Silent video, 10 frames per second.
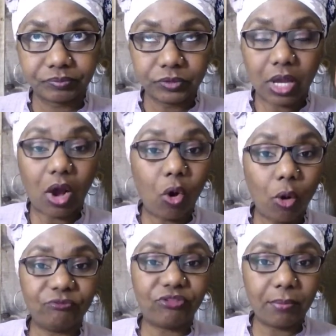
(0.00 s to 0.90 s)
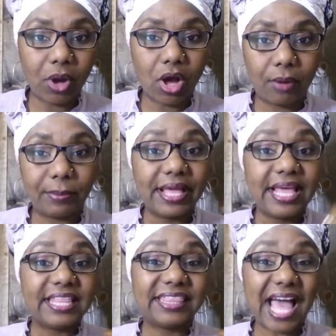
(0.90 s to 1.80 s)
a home for mom.
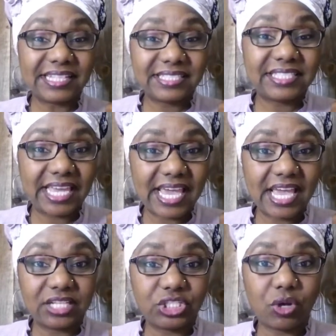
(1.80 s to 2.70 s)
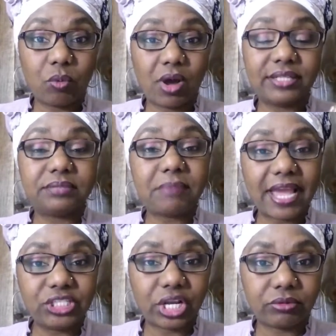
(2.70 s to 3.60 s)
That's geared towards
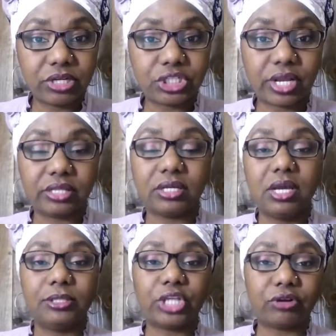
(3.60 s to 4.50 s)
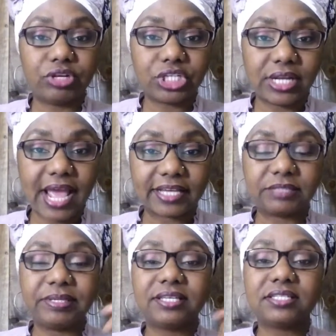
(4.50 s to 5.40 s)
my generation, Generation X,
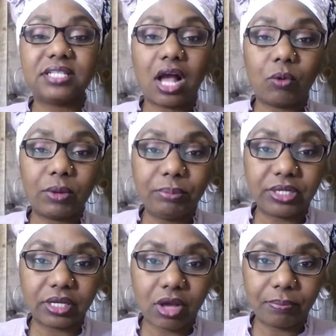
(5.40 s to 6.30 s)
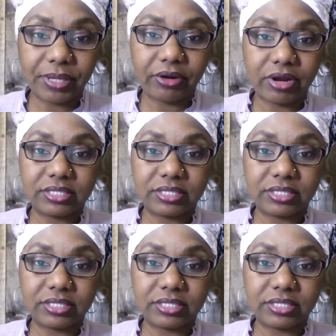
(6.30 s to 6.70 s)
because now we're putting our parents